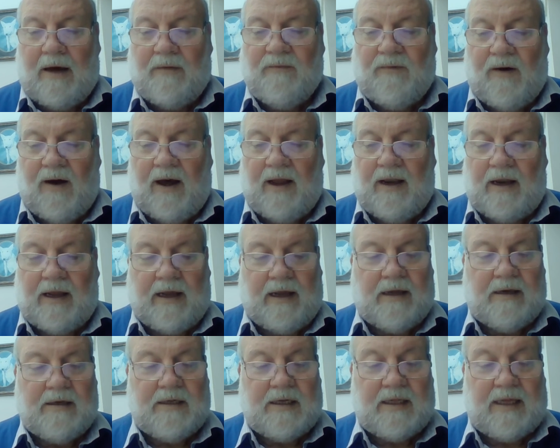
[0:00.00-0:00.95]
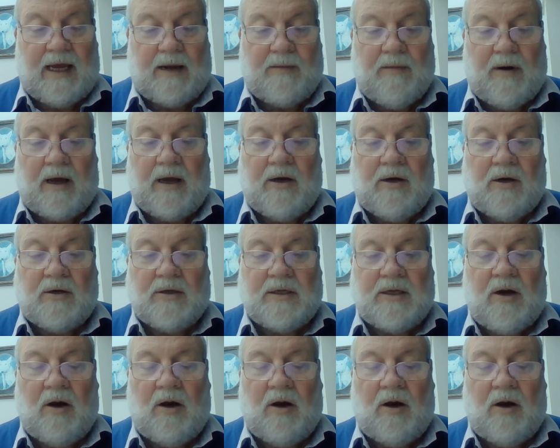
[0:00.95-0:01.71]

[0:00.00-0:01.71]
and finally, to thank my course